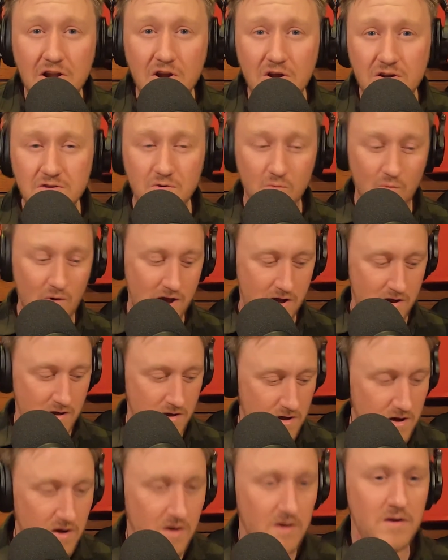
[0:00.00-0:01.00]

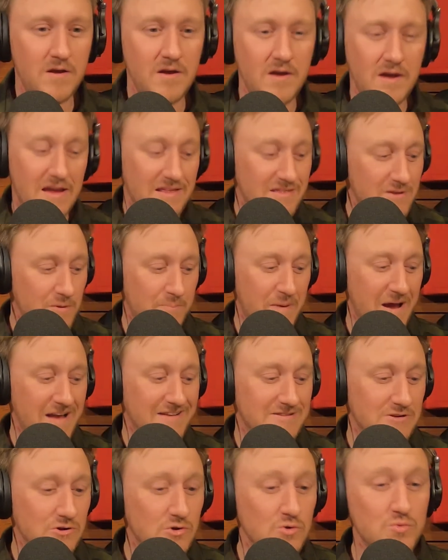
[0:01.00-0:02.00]
underwear, in their
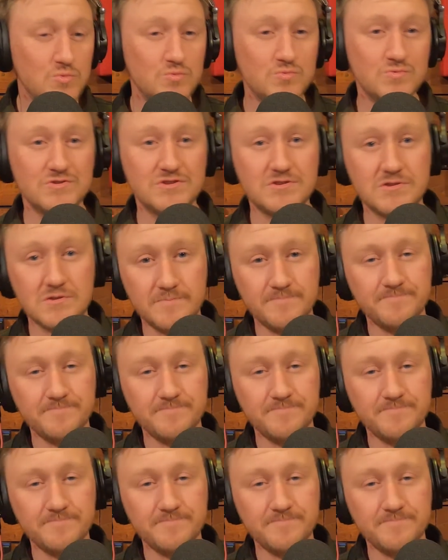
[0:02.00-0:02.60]
pantaloons.